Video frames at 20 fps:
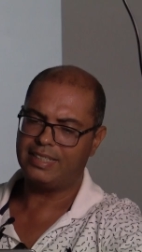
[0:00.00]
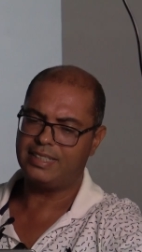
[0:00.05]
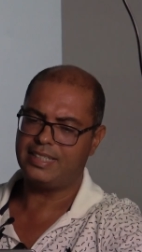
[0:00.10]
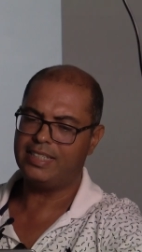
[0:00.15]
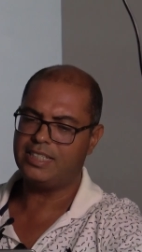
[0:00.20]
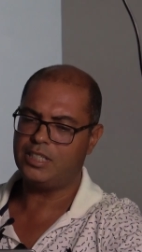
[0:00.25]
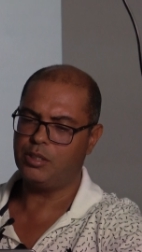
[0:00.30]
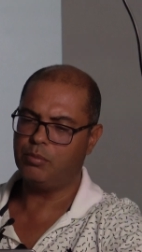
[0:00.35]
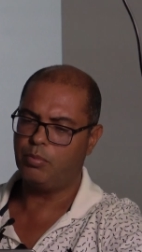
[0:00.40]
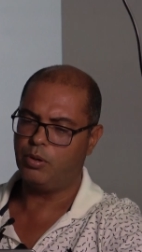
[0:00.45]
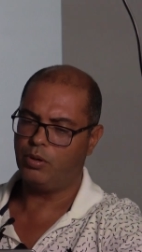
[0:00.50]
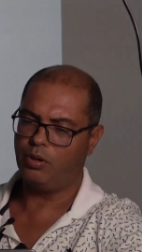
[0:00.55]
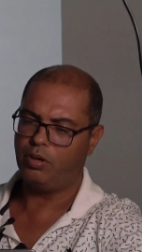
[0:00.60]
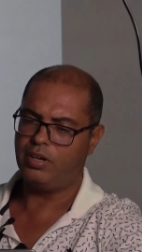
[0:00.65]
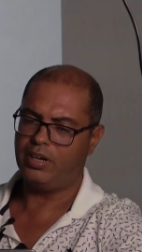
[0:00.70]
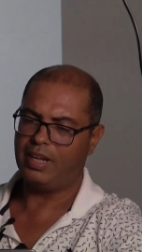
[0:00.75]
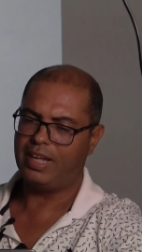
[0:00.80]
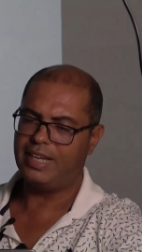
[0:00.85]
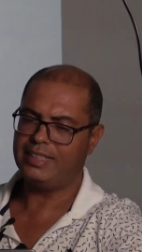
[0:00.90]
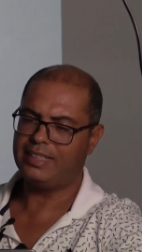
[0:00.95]
accessible,
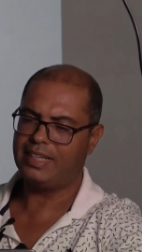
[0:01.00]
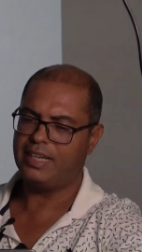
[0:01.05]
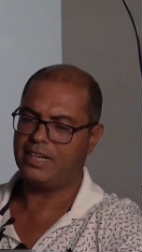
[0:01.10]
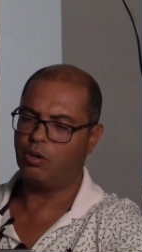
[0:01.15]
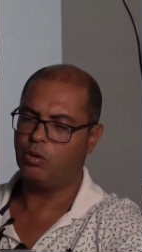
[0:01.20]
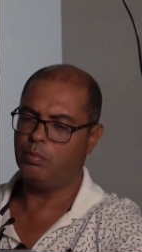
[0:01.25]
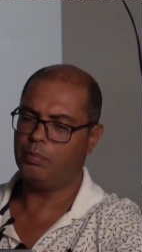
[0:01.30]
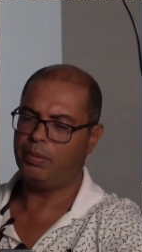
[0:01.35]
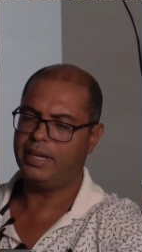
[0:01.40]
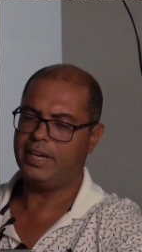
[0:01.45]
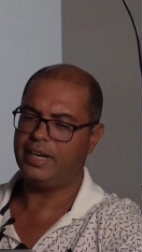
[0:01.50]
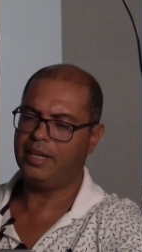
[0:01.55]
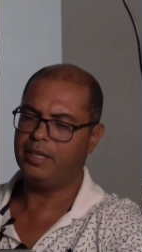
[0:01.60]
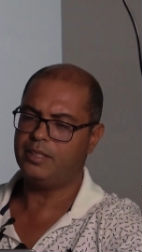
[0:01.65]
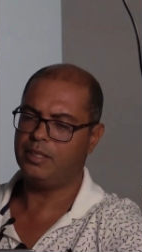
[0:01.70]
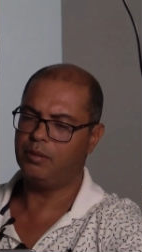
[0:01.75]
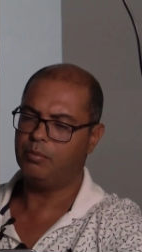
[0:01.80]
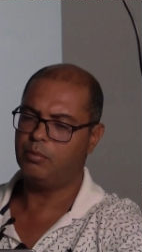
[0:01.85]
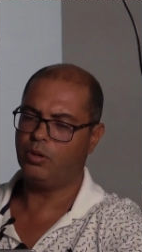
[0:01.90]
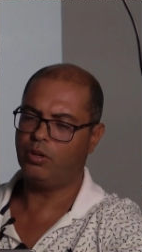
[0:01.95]

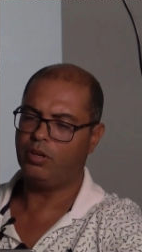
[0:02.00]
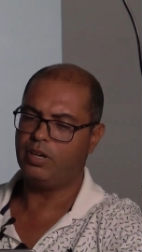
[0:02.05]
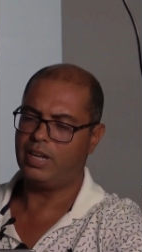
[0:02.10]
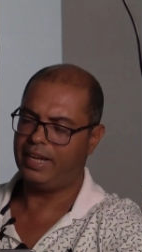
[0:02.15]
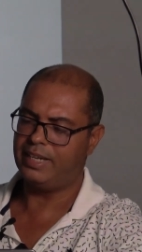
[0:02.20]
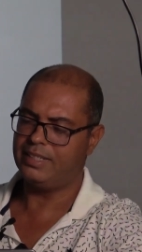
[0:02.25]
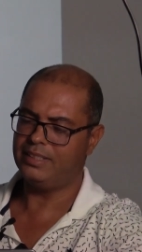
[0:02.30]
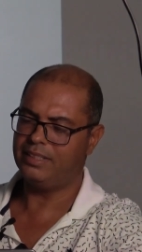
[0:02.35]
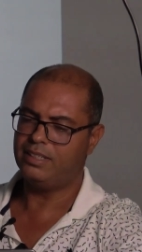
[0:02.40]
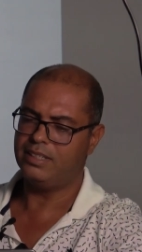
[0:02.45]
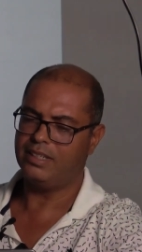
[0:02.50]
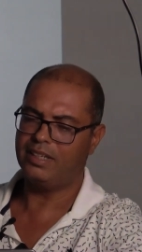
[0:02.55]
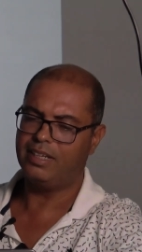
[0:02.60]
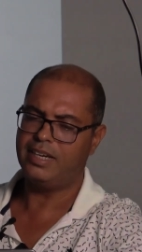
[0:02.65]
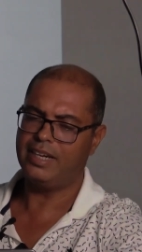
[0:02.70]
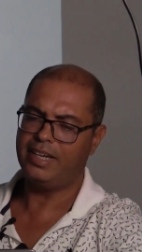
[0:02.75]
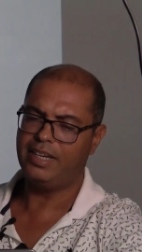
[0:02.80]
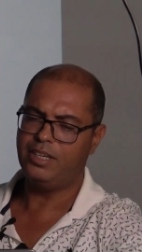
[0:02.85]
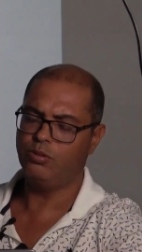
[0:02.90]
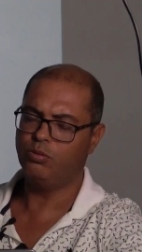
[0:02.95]
interoperable, and
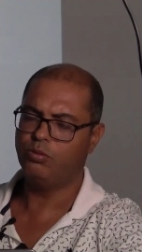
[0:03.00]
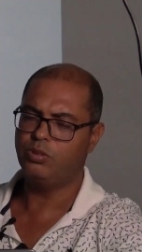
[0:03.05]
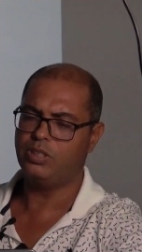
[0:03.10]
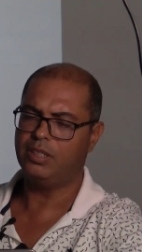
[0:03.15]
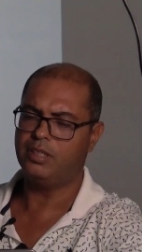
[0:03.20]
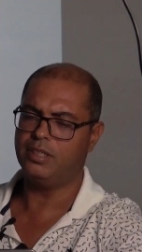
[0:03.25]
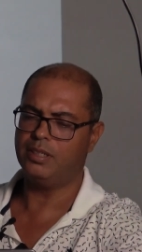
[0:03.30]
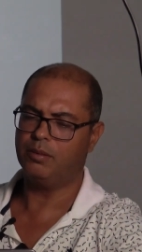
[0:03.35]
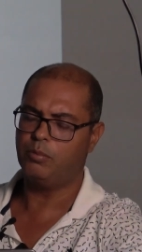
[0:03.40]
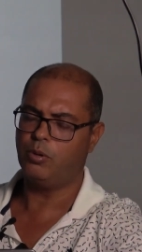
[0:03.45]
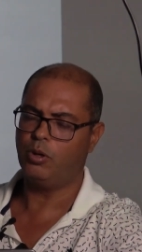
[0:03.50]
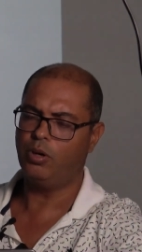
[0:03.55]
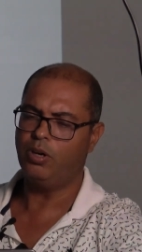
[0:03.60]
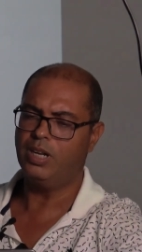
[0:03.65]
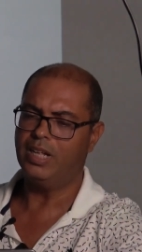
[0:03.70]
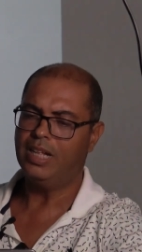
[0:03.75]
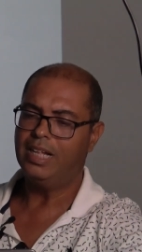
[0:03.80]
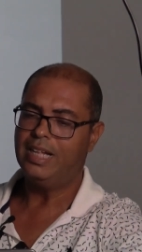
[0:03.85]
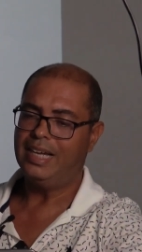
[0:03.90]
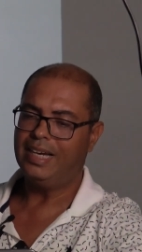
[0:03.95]

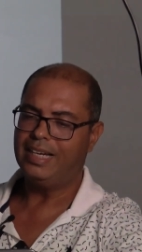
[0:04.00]
reusable,